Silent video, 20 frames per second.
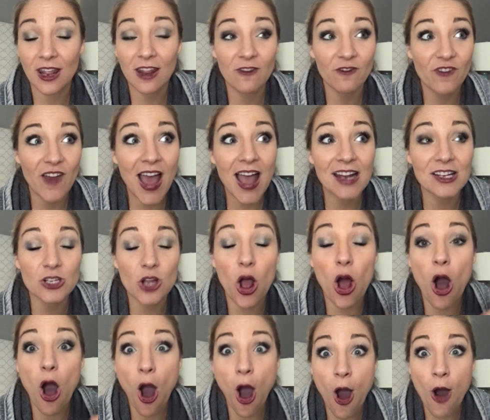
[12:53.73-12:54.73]
In fact,
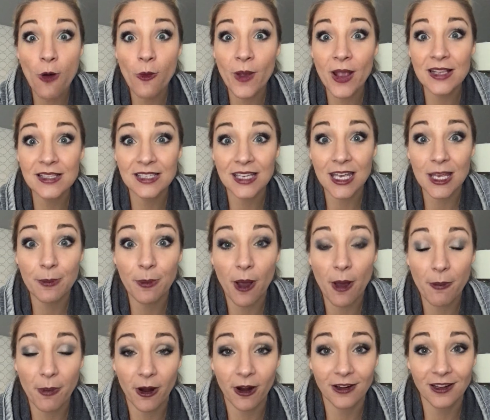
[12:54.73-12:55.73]
always keep
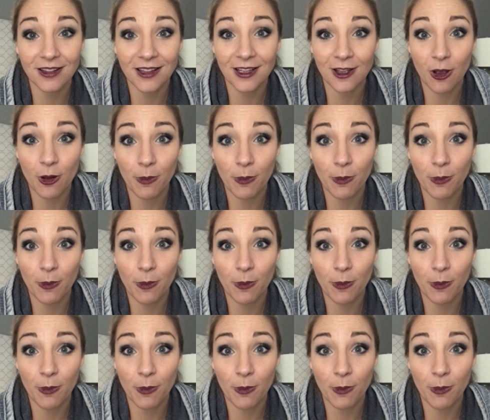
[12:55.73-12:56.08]
a party link